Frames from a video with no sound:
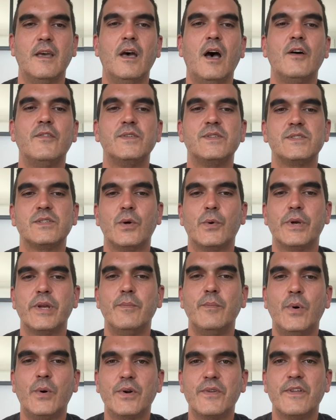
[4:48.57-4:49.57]
of a story
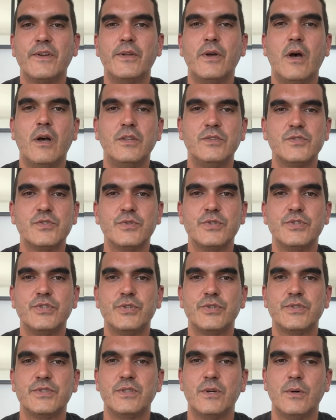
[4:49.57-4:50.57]
more than 100
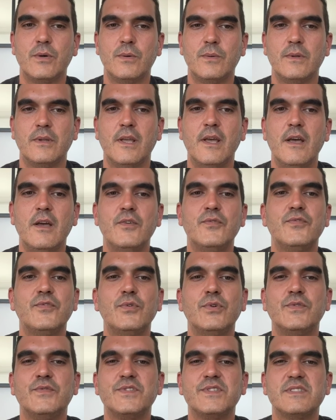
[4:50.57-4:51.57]
years old,
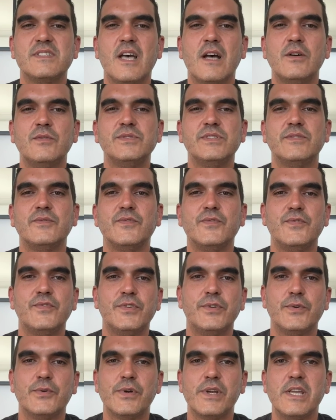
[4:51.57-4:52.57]
full of sound and
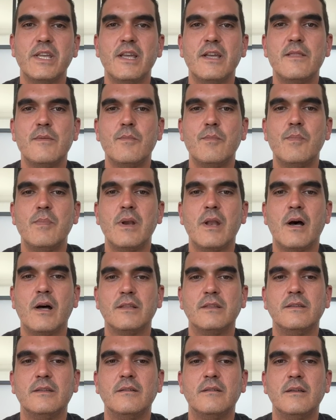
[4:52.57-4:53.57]
fury and
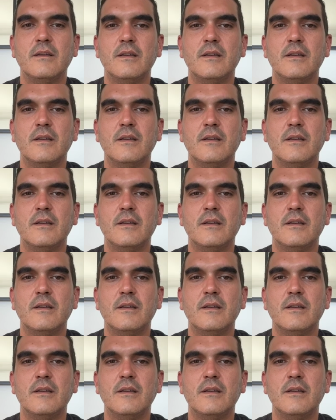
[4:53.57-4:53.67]
blood.